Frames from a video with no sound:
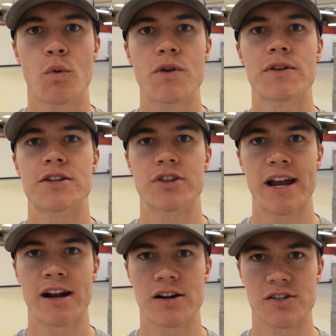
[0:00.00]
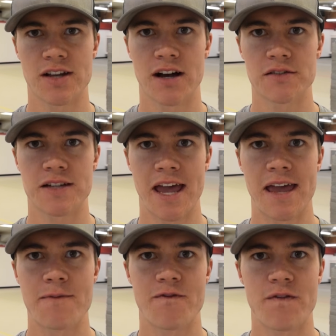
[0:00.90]
we want to train ourselves to
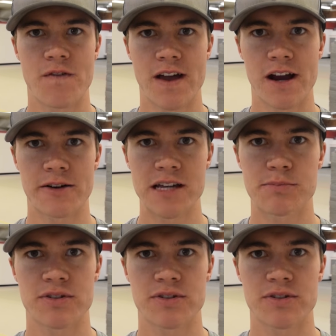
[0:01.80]
aim very